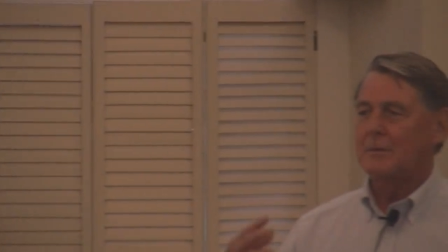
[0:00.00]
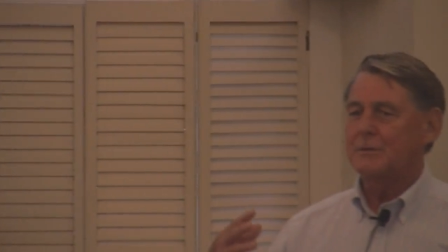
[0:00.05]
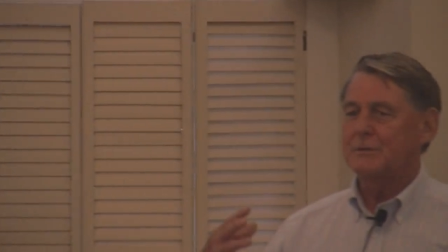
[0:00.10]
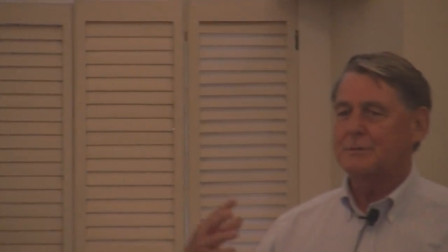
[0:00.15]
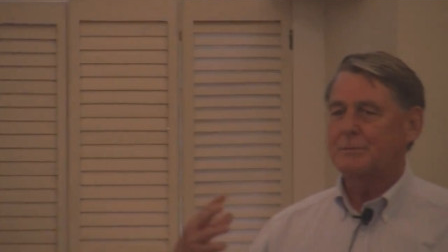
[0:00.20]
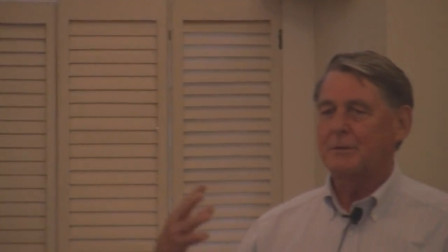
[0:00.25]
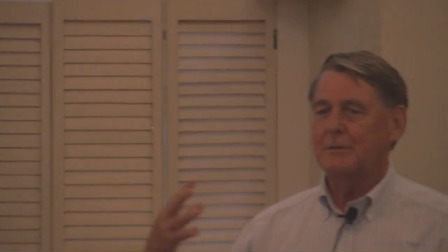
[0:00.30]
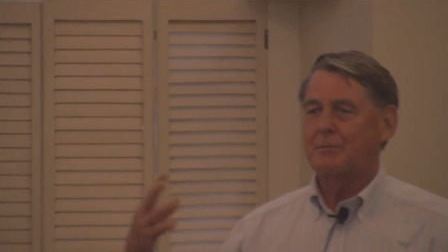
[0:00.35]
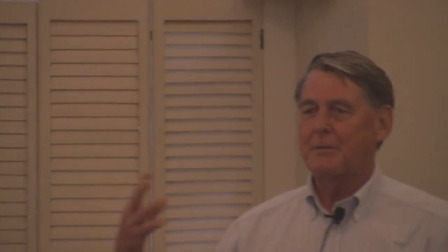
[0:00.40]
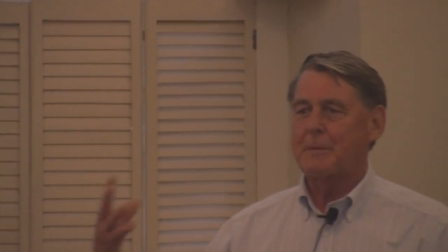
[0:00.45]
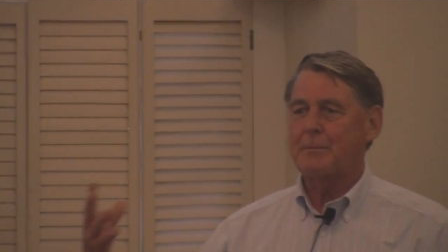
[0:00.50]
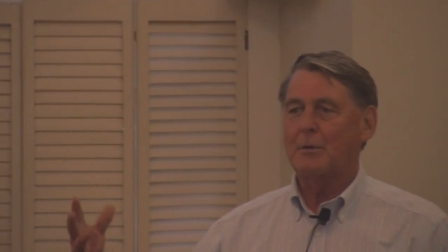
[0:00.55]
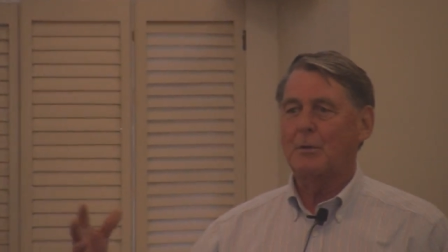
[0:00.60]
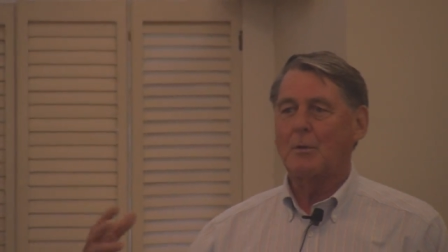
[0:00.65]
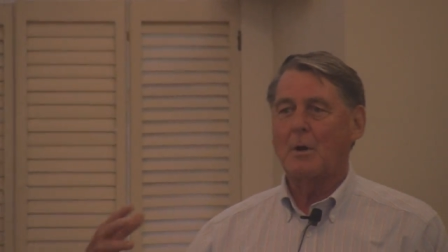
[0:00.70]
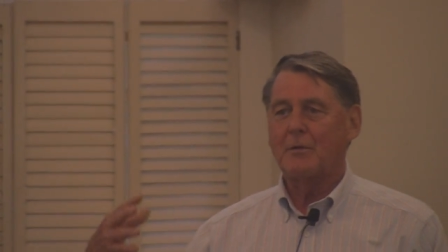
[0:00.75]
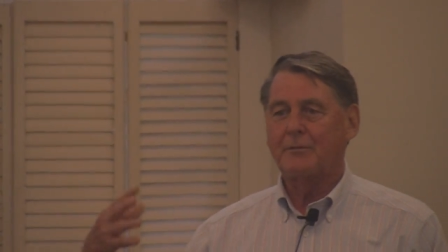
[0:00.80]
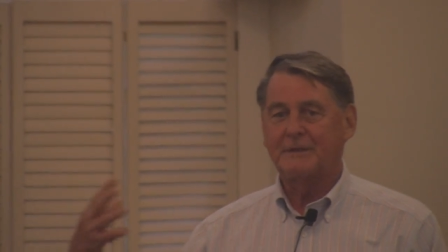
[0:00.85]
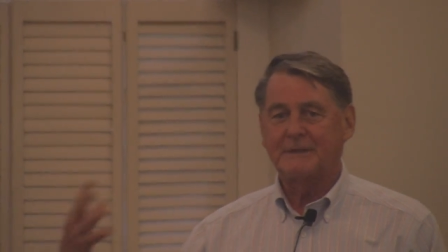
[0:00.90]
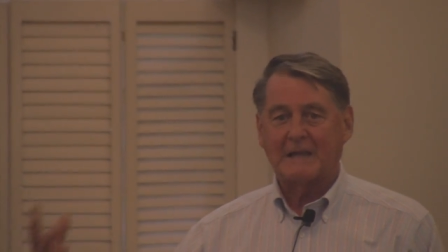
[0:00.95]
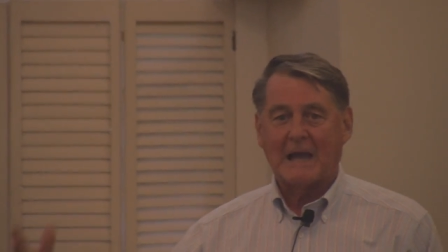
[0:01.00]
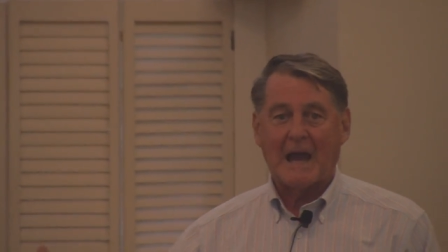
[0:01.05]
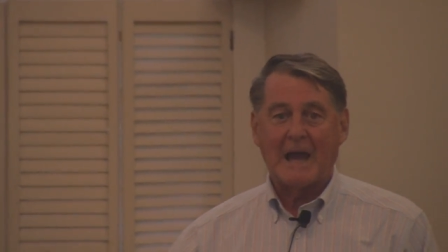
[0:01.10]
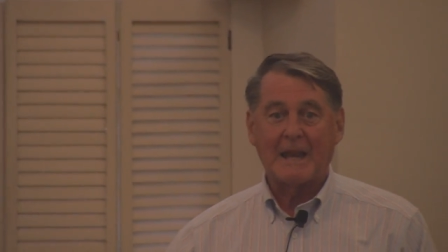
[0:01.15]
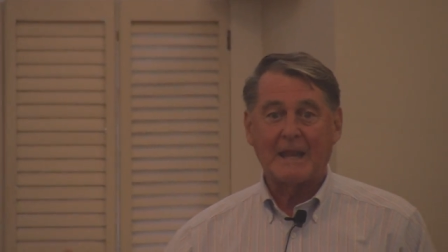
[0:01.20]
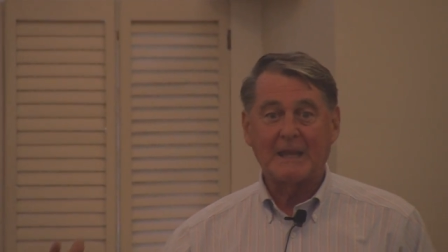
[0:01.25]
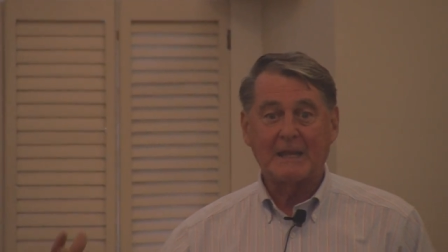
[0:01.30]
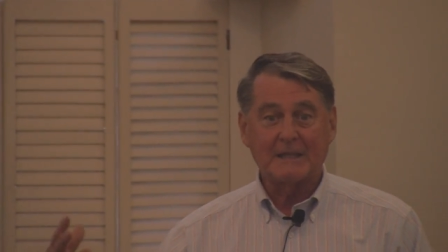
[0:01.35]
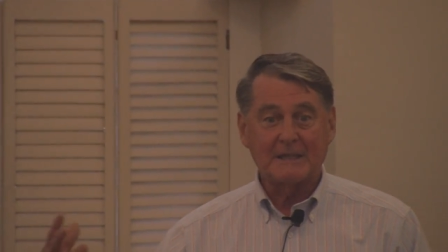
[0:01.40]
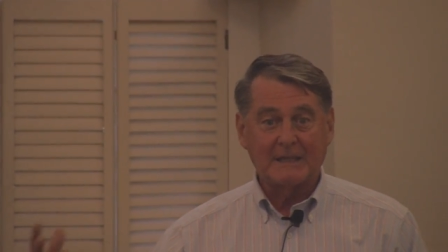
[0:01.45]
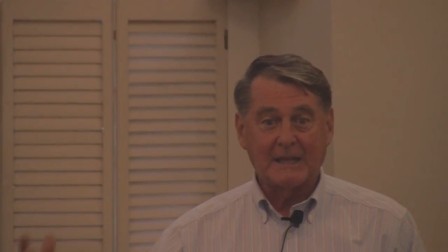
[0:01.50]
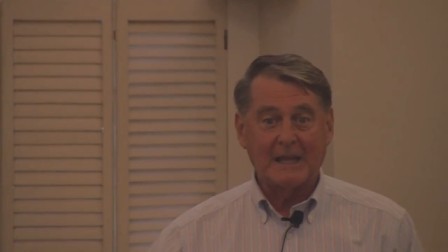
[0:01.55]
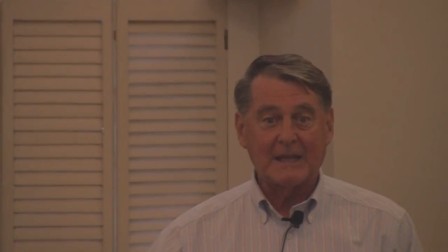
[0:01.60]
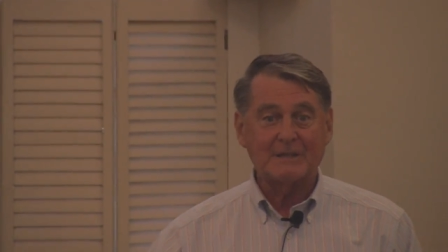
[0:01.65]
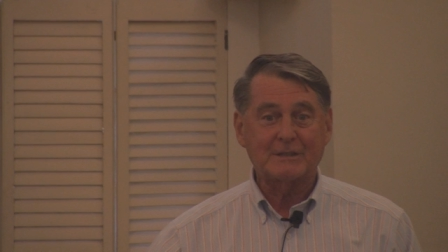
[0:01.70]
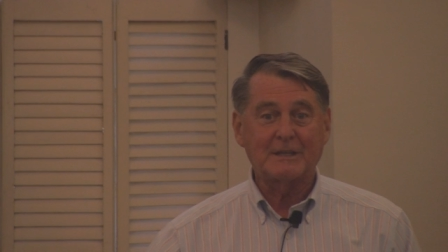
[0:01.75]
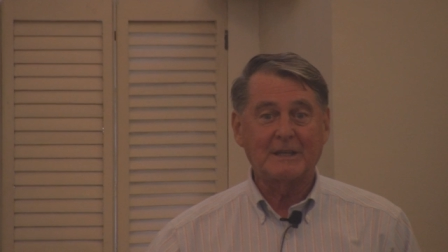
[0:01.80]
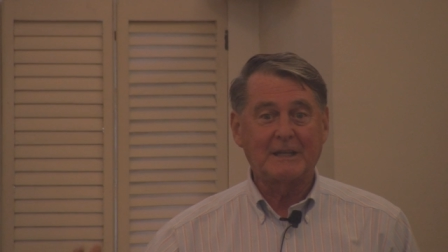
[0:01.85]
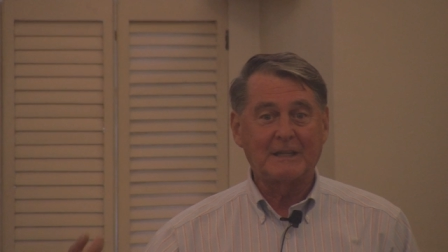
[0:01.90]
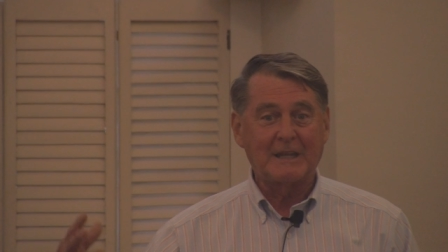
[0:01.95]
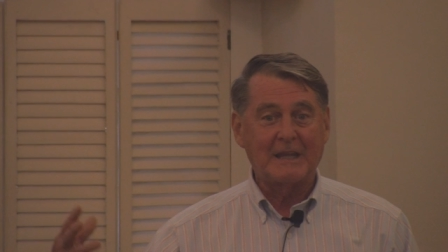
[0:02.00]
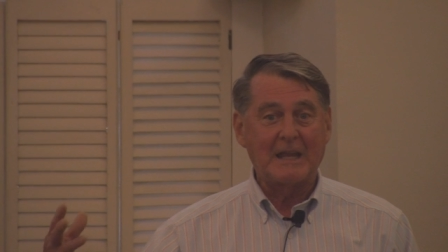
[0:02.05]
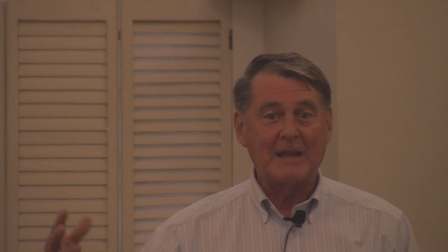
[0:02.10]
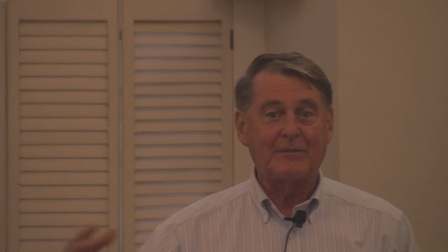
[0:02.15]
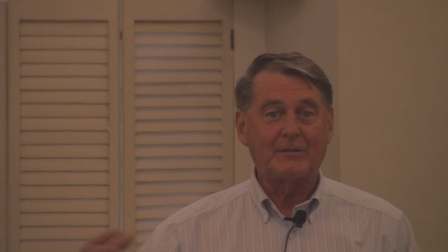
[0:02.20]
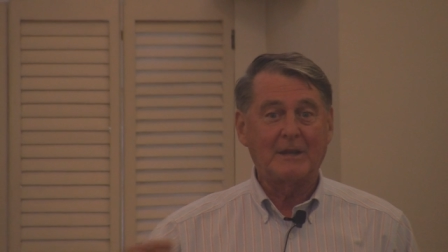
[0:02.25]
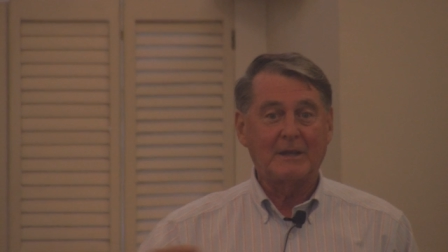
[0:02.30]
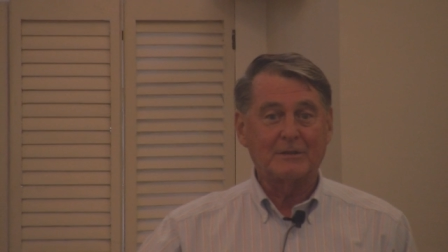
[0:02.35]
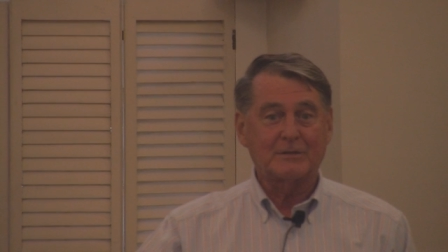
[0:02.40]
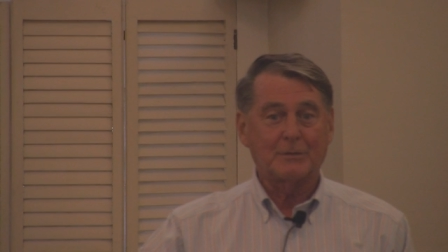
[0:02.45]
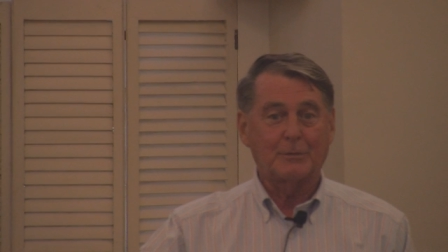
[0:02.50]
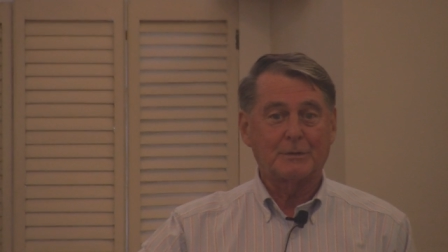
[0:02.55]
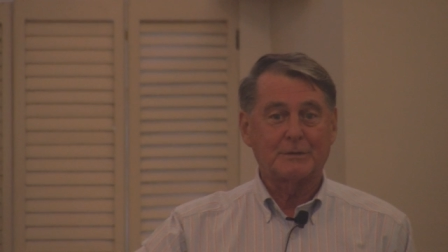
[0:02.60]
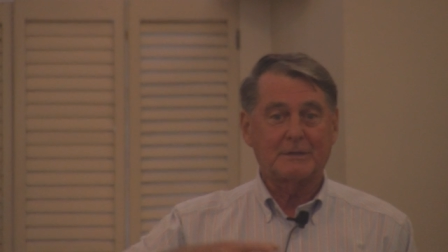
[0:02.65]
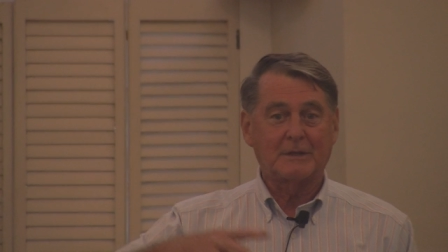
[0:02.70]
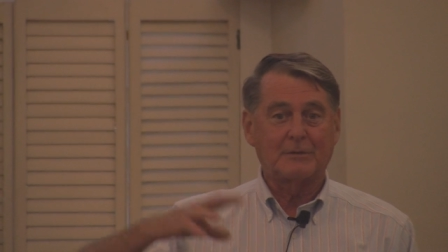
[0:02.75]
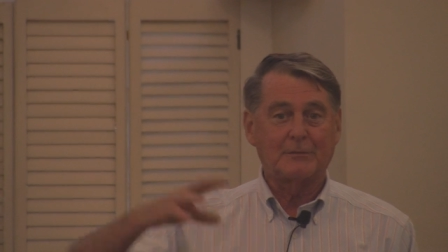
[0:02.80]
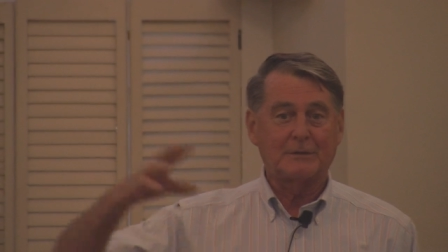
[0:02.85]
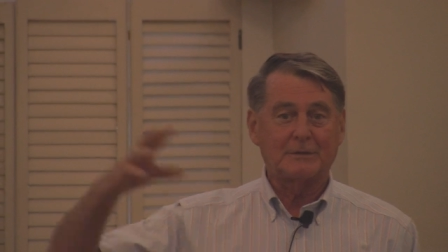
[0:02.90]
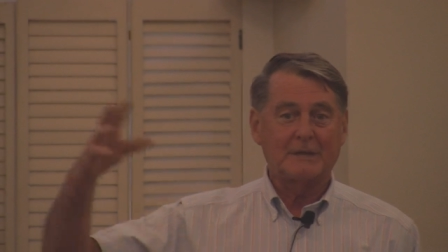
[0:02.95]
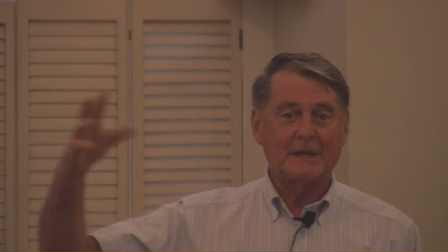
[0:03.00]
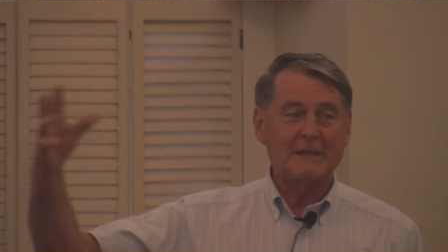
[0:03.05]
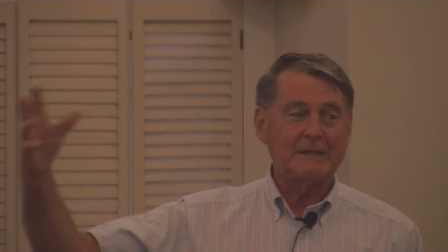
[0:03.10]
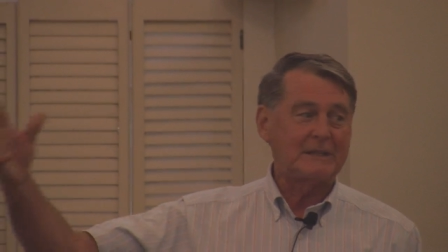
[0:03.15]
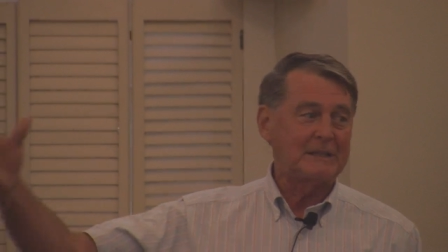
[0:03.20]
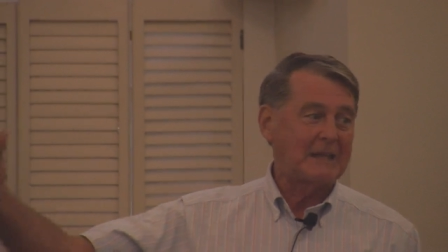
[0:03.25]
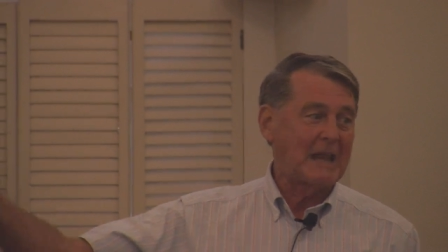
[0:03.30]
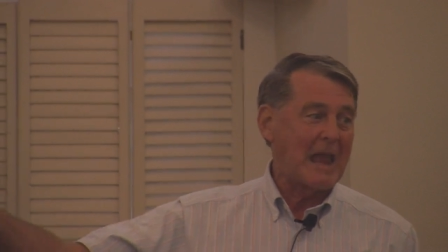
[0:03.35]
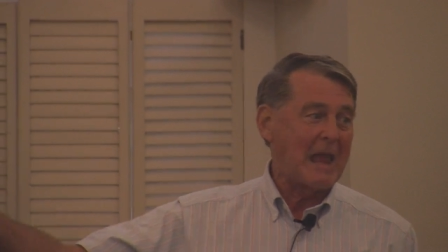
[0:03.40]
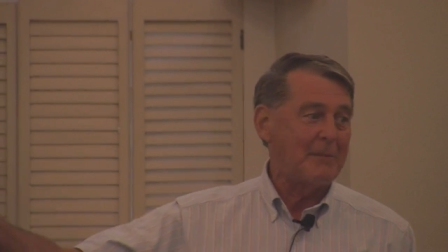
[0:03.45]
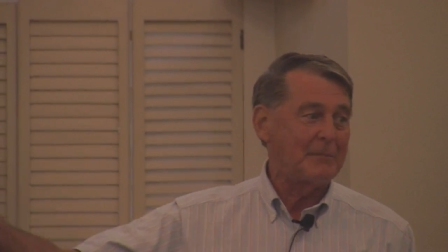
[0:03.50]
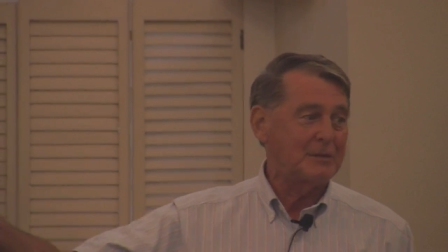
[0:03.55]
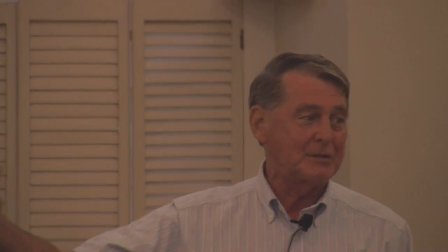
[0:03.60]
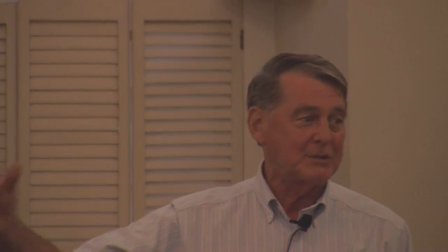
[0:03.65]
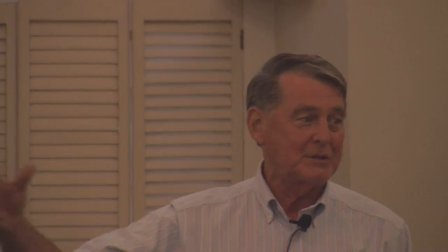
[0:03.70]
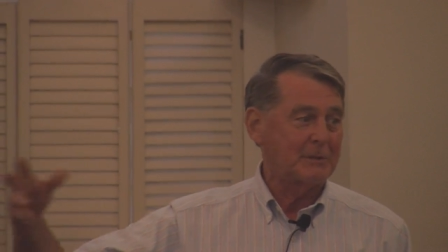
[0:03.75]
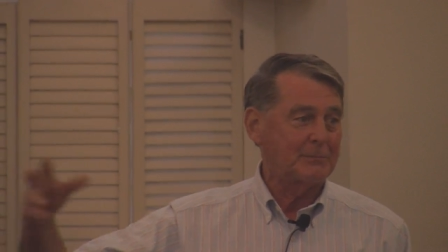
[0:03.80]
it was where people go out for dining and dancing in the evening, so it was, it was an entertainment